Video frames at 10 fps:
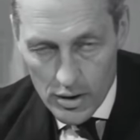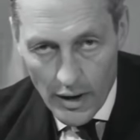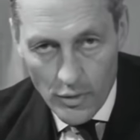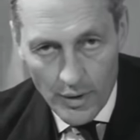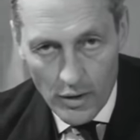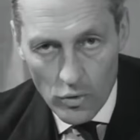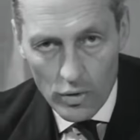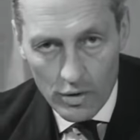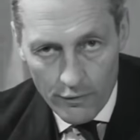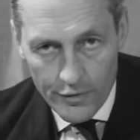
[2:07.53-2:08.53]
and we are
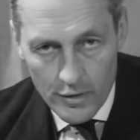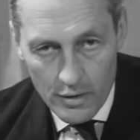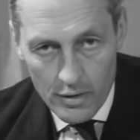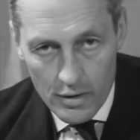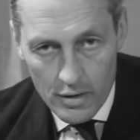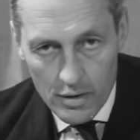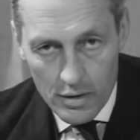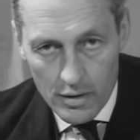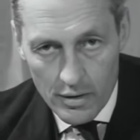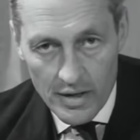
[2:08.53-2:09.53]
all confident
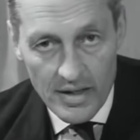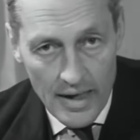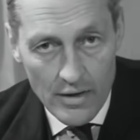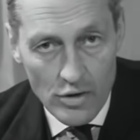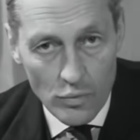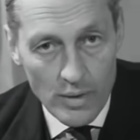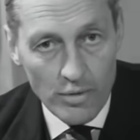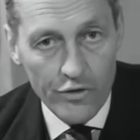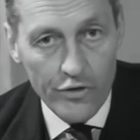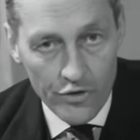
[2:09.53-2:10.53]
that in the end we
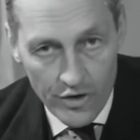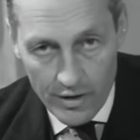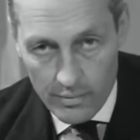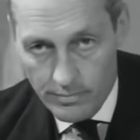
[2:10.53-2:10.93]
will succeed.